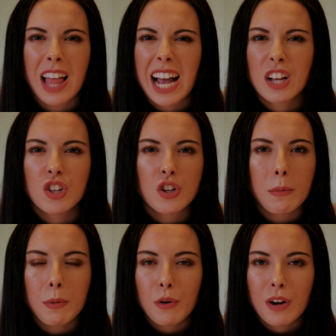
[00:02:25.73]
You're like a
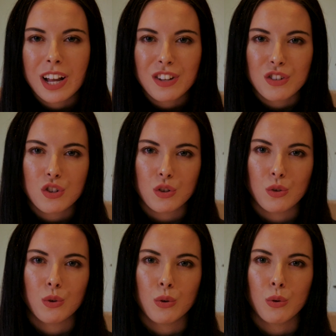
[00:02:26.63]
jumper in
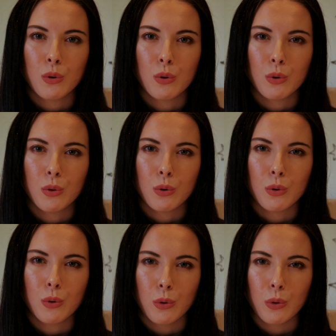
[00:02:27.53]

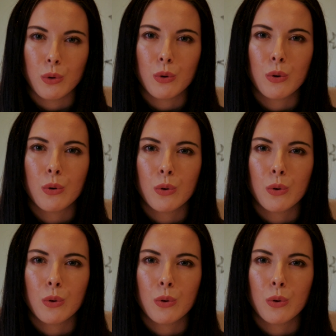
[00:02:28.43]
June,